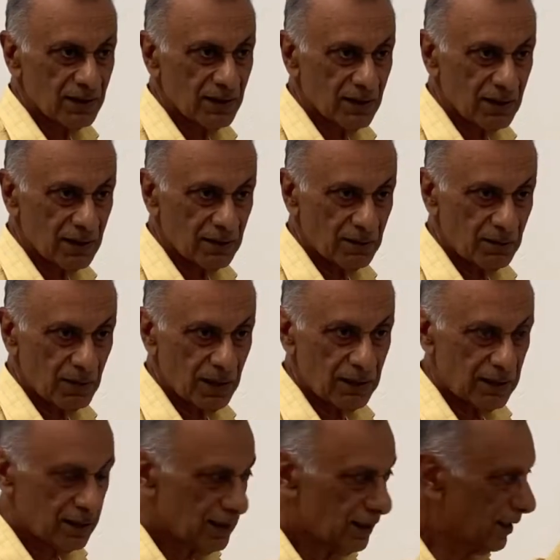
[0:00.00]
uh,
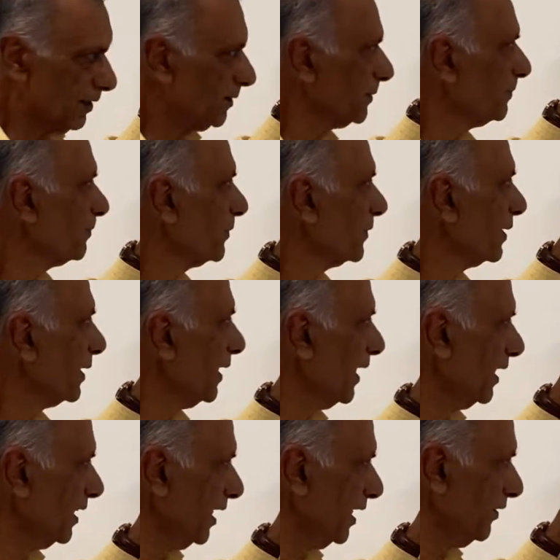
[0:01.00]
undercut,
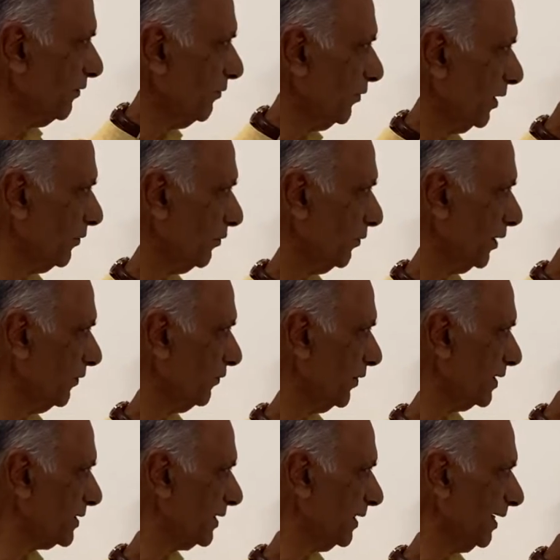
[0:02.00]
and then if we
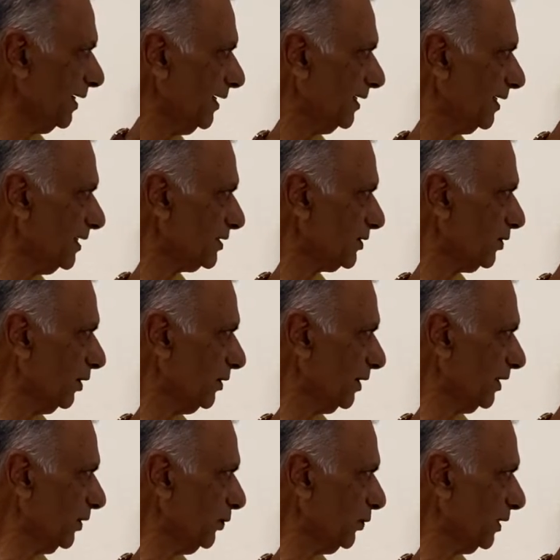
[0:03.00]
see any
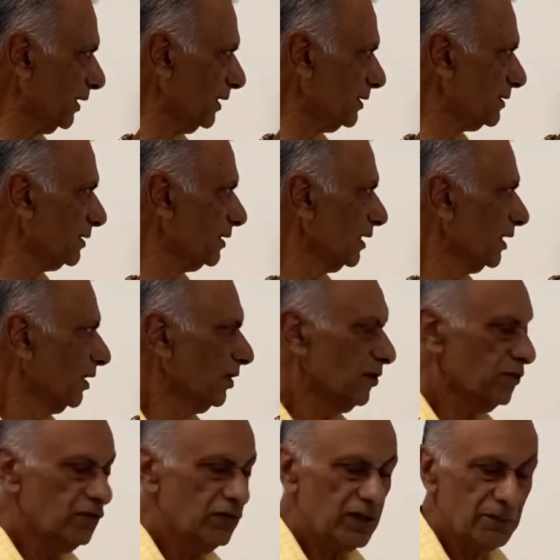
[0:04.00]
discontinuities,
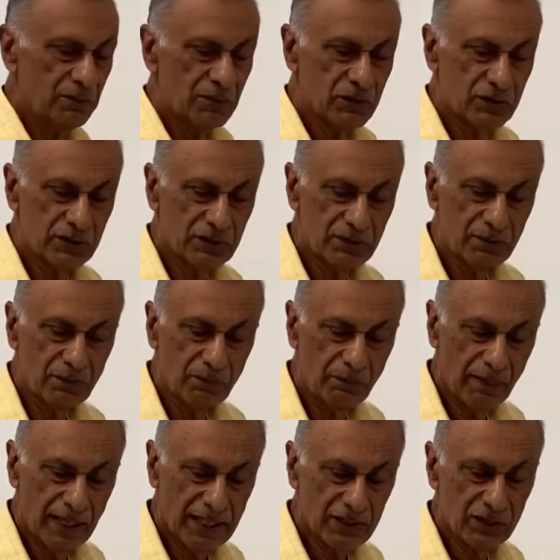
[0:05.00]
we
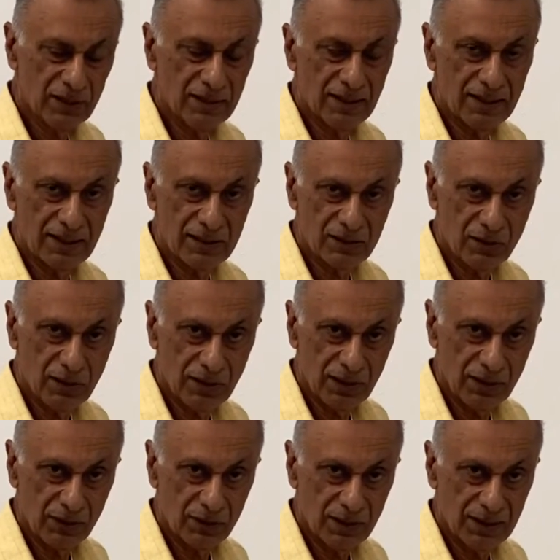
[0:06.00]
measure the
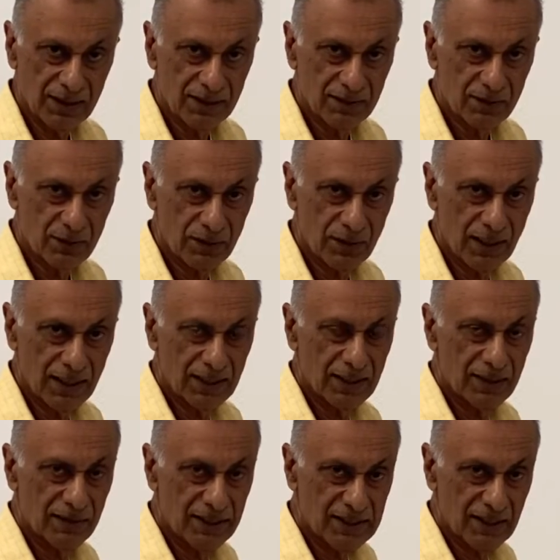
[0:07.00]
discontinuity. And the
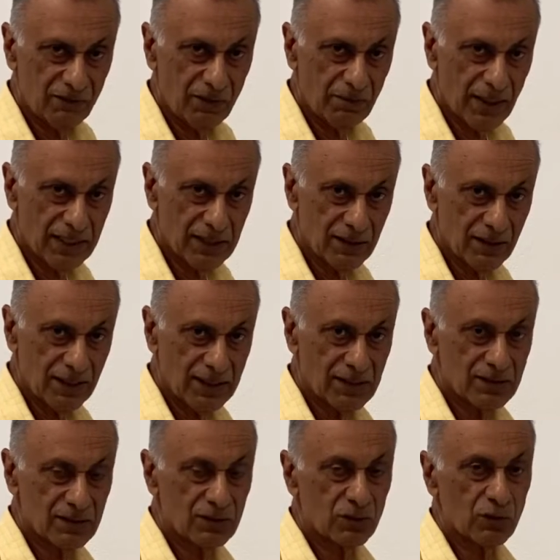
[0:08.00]
reason we measure
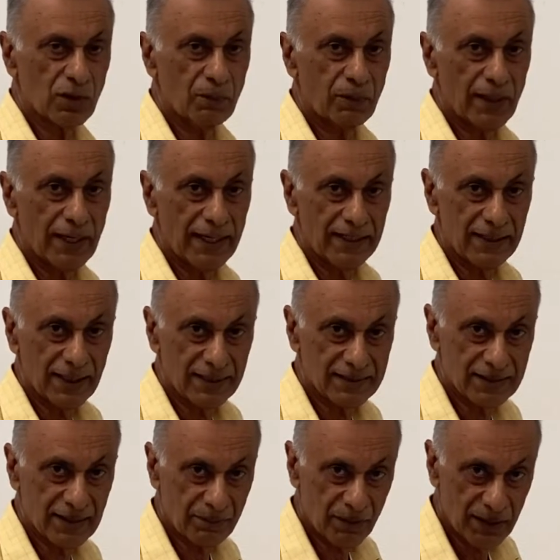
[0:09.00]
is to apply the
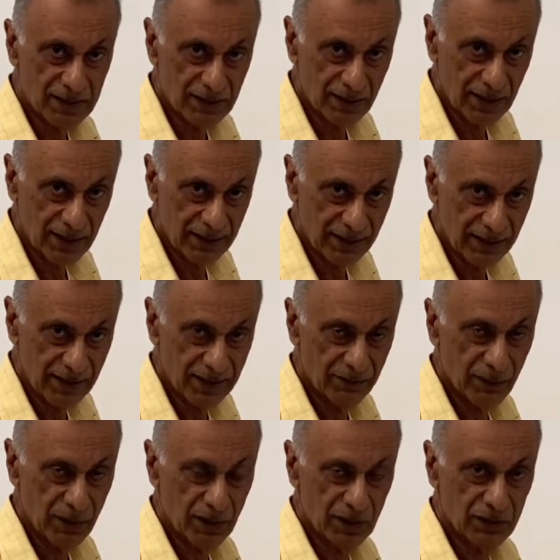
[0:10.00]
acceptance criteria
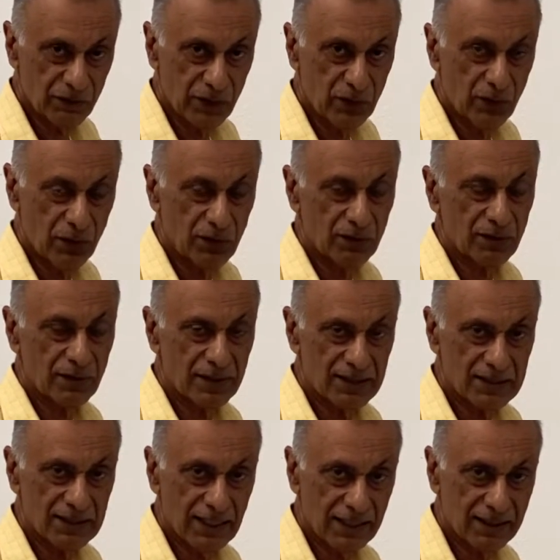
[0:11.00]
because we don't
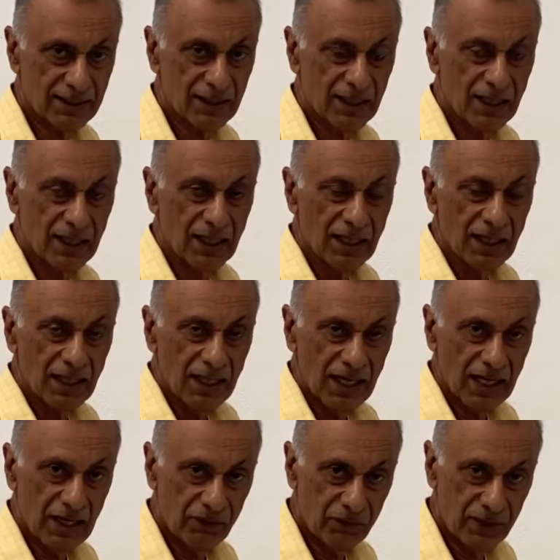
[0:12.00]
reject
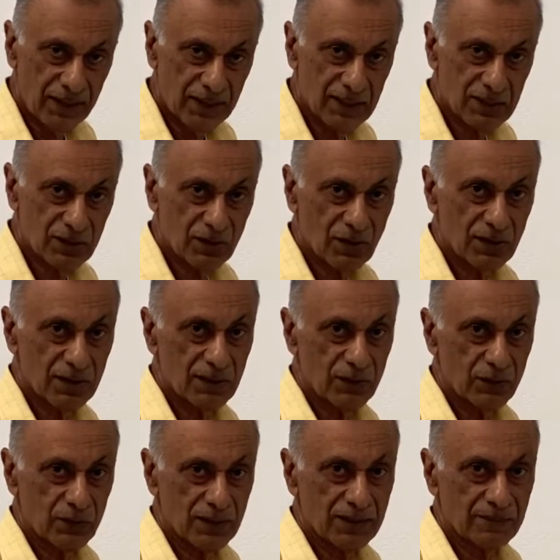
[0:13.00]
every
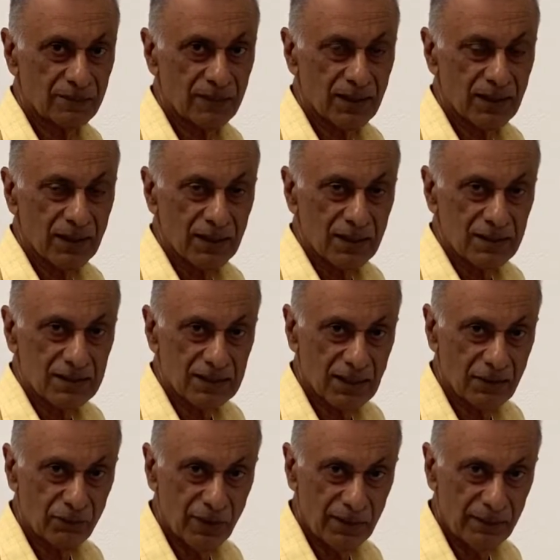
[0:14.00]
discontinuity.
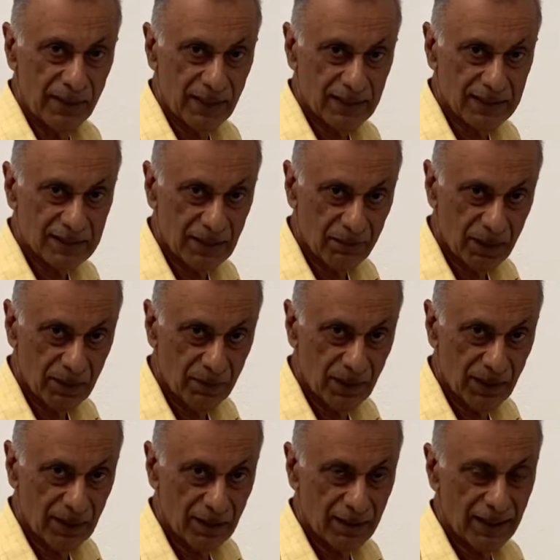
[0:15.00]
Some will be
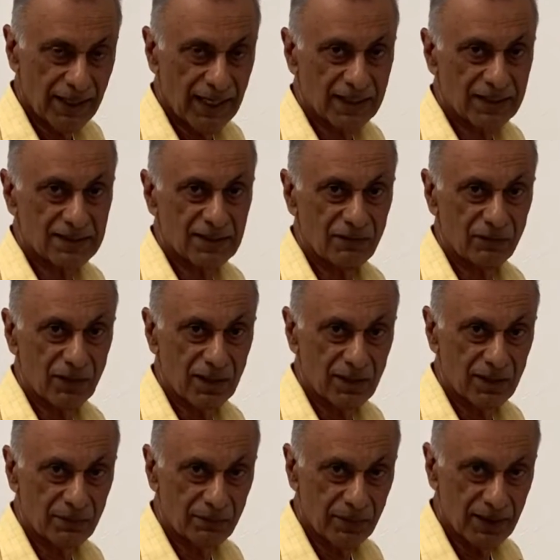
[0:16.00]
acceptable and some will
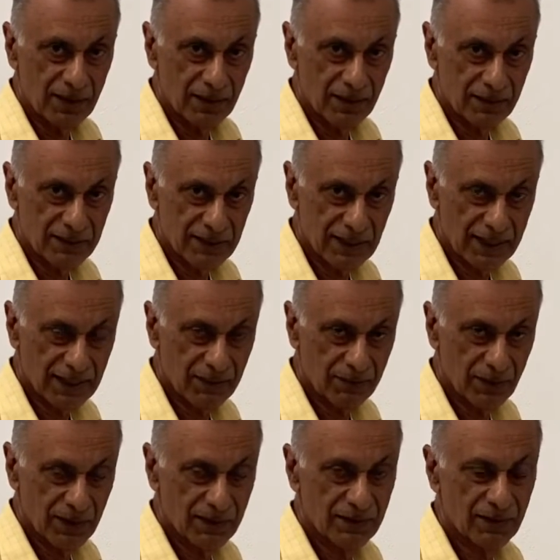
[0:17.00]
be
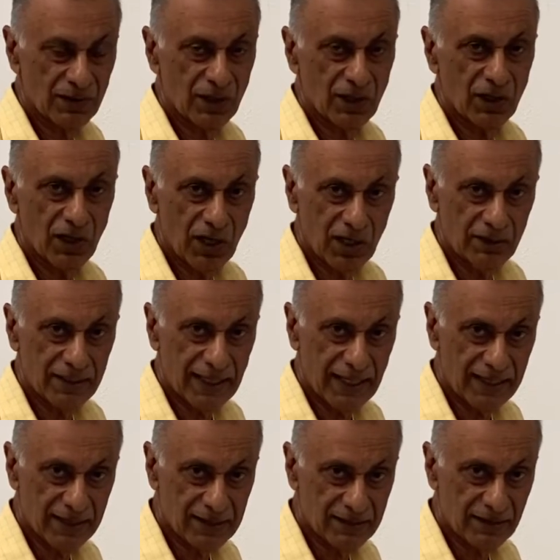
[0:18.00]
rejectable. Now how
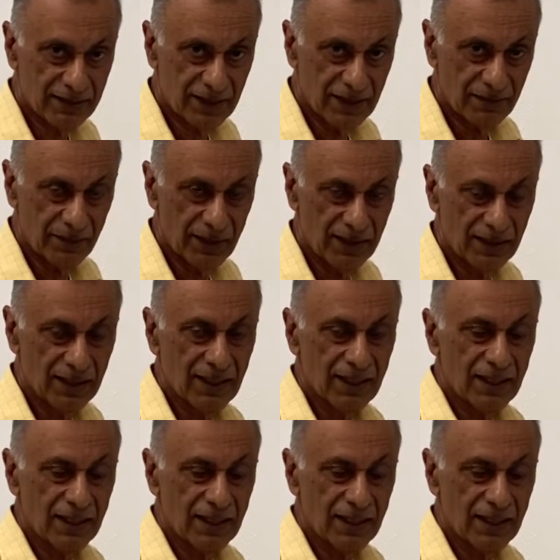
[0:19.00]
that is determined